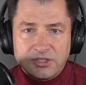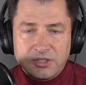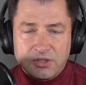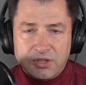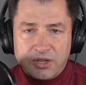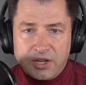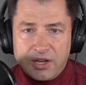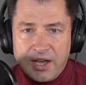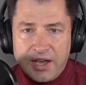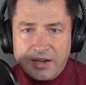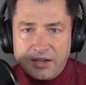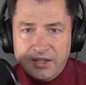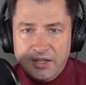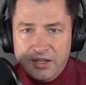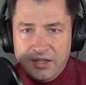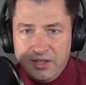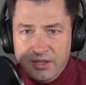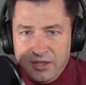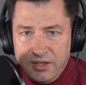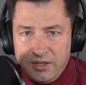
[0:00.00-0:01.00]
so that you're not
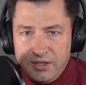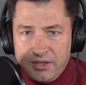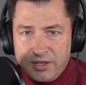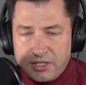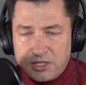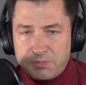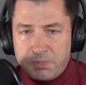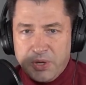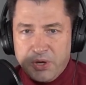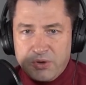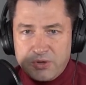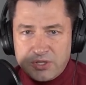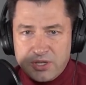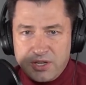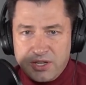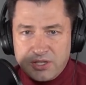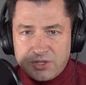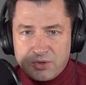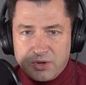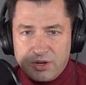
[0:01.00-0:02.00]
exposed to
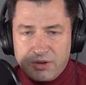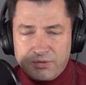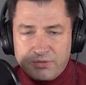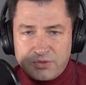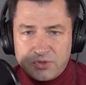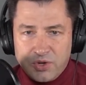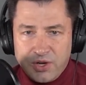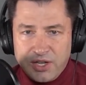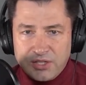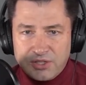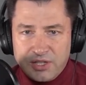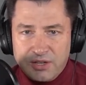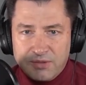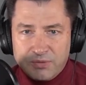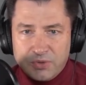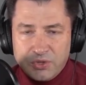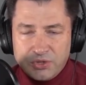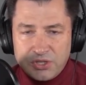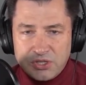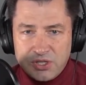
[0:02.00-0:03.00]
any sort of transient
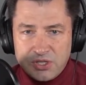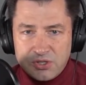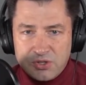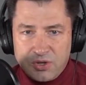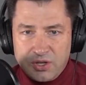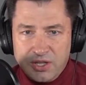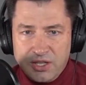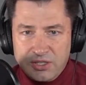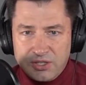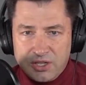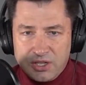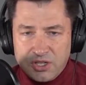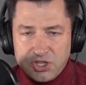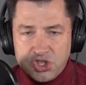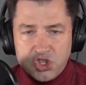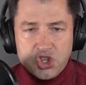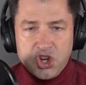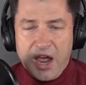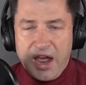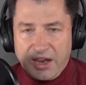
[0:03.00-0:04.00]
voltages or anything that's going to
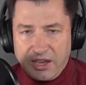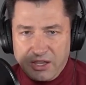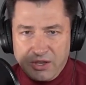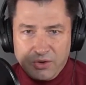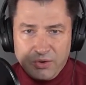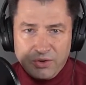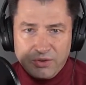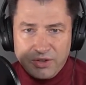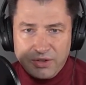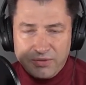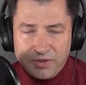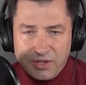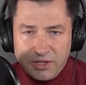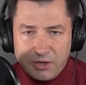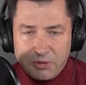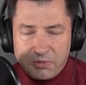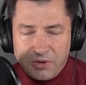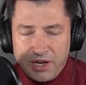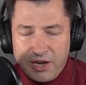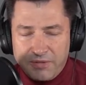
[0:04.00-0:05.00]
shock you if the
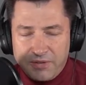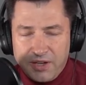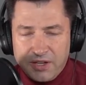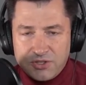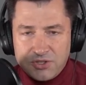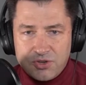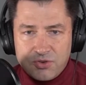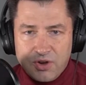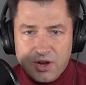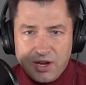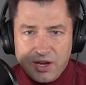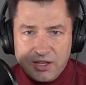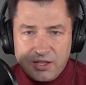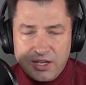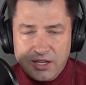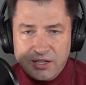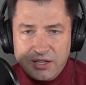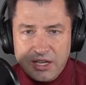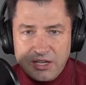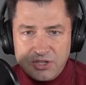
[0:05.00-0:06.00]
aircraft gets struck. And
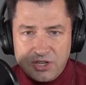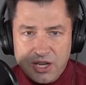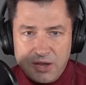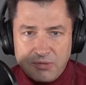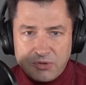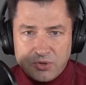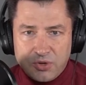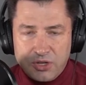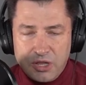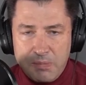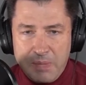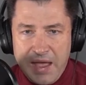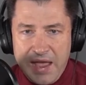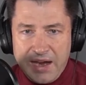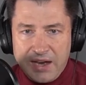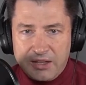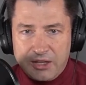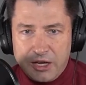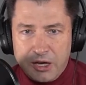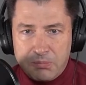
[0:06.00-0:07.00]
then as you get toward the
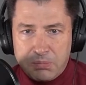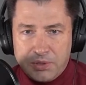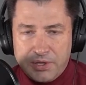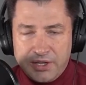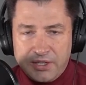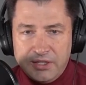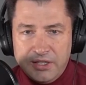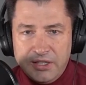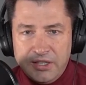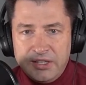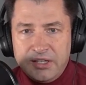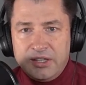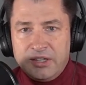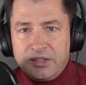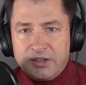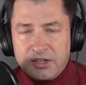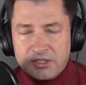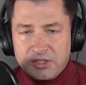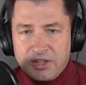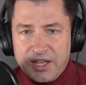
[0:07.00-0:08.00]
back of the airplane,
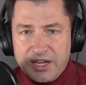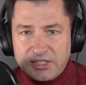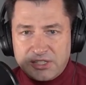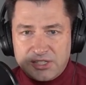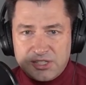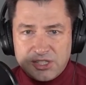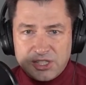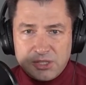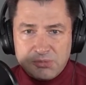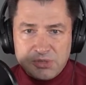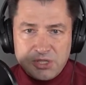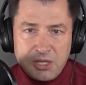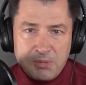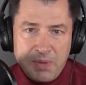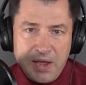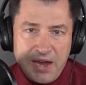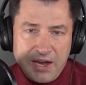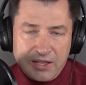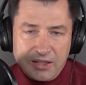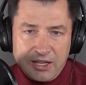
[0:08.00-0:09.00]
there's a lot of systems in the
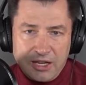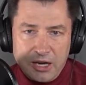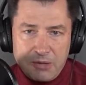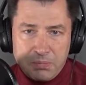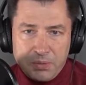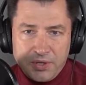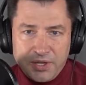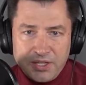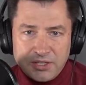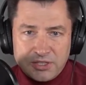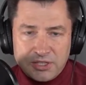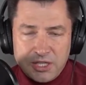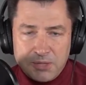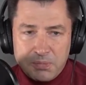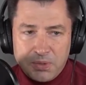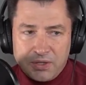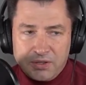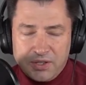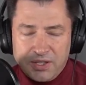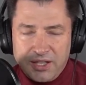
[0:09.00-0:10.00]
back of the airplanes
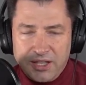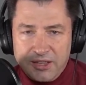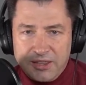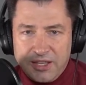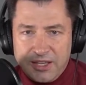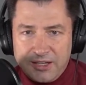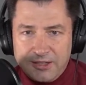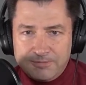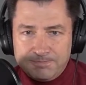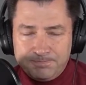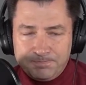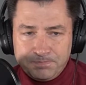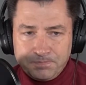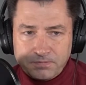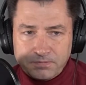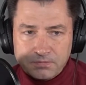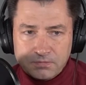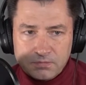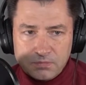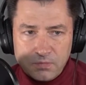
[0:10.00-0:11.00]
typically that
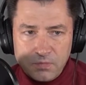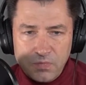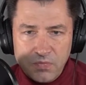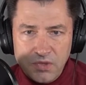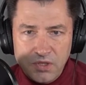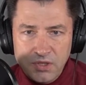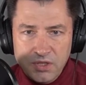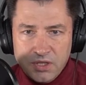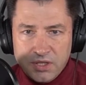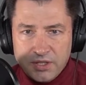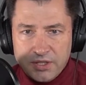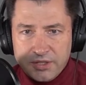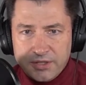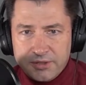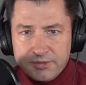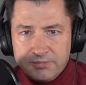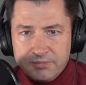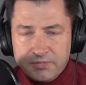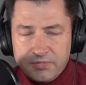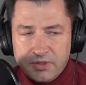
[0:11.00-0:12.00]

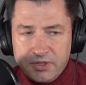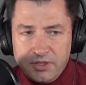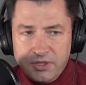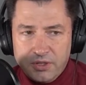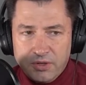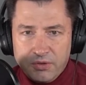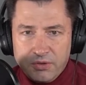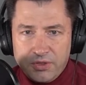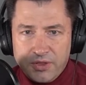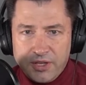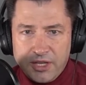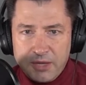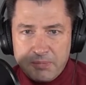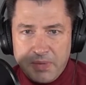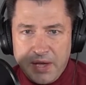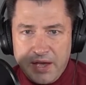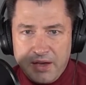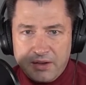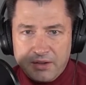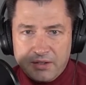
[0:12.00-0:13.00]
you don't think
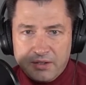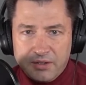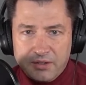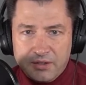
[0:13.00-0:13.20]
about,